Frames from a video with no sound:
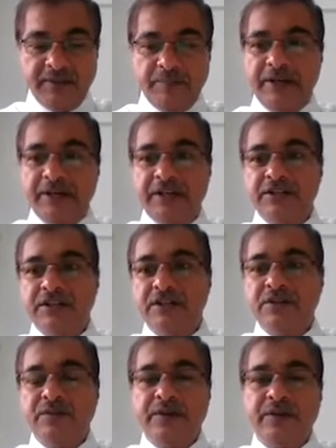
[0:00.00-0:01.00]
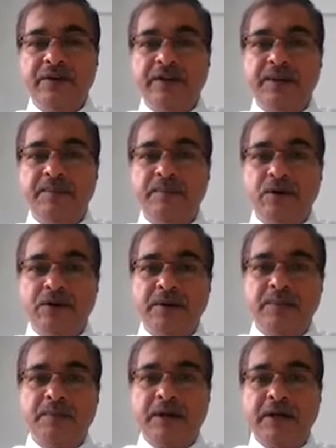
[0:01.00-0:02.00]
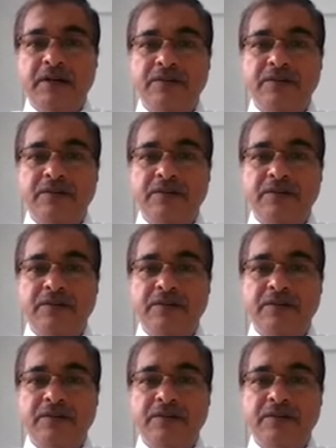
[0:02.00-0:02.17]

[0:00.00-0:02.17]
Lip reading: Mediation is a very, very important part